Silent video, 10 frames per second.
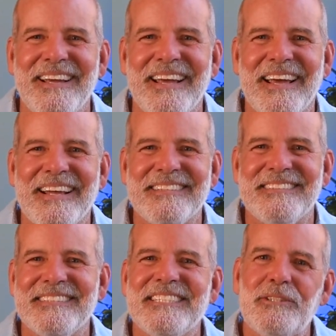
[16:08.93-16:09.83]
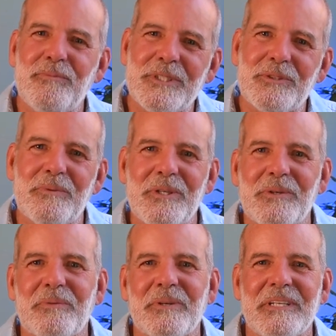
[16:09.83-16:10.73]
and see which
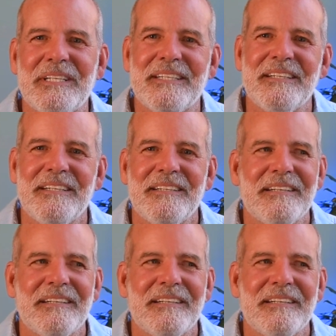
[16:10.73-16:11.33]
word really